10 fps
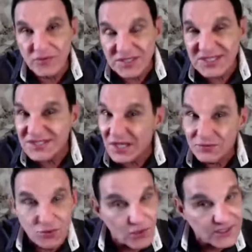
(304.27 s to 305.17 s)
this is
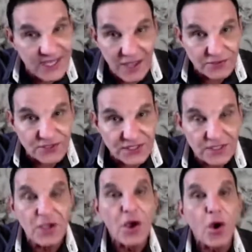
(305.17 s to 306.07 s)
not
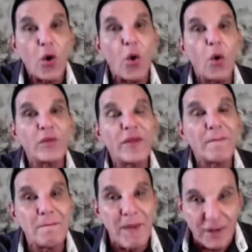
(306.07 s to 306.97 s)
counting all the
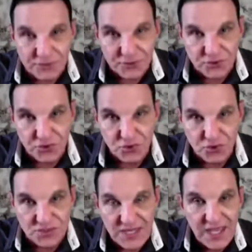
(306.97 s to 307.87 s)

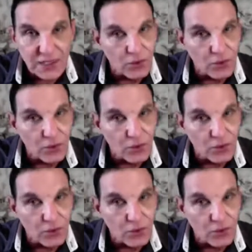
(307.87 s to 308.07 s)
multitudes